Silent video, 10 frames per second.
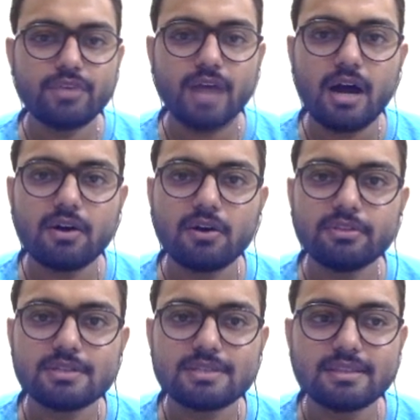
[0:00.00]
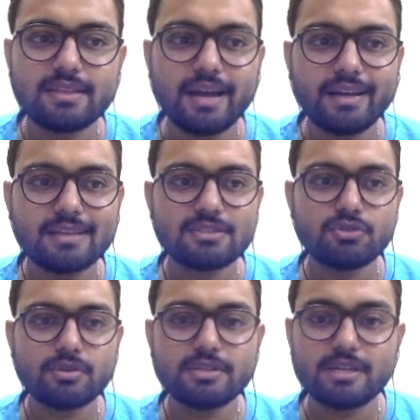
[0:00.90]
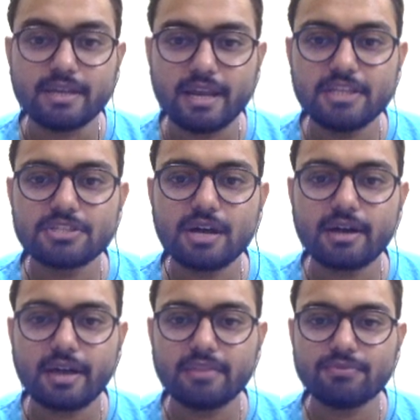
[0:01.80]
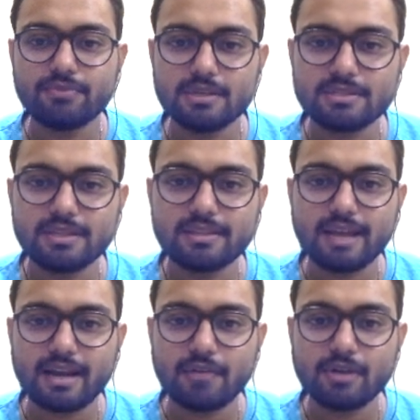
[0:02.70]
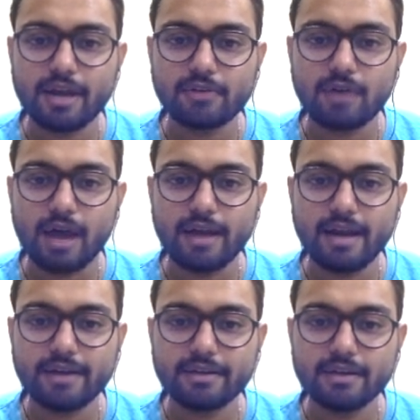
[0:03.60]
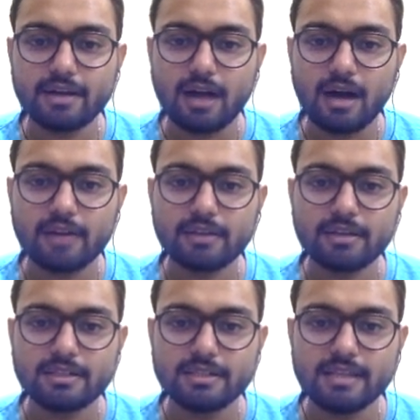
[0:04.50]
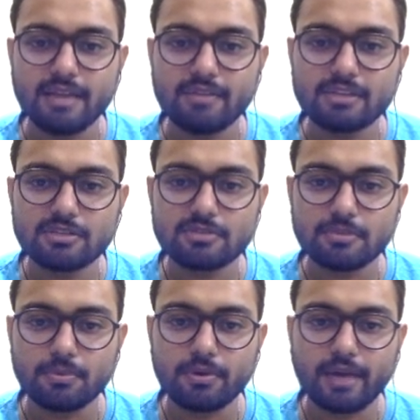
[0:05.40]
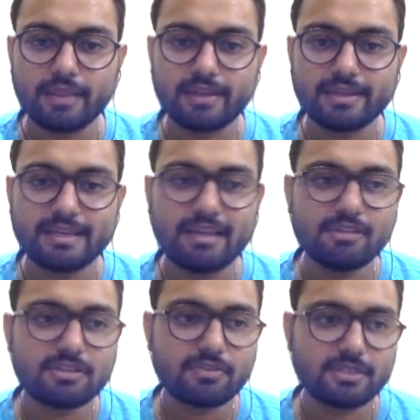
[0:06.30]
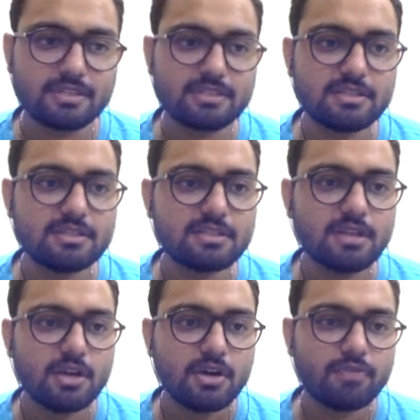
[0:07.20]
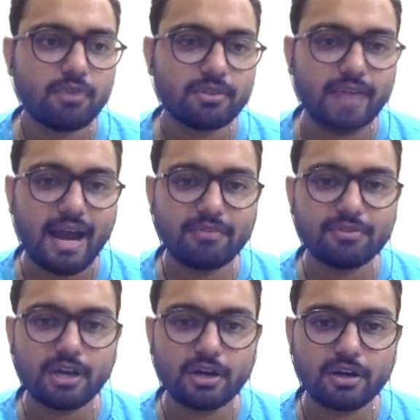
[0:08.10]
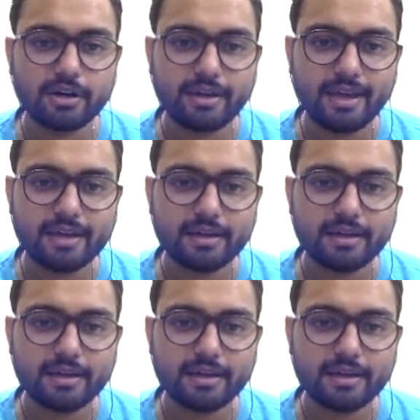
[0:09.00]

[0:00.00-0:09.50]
are on the Synthetix USD daily chart, and the first thing that I would like to highlight here are the key levels of support and the key levels of resistance. For that, we are going to take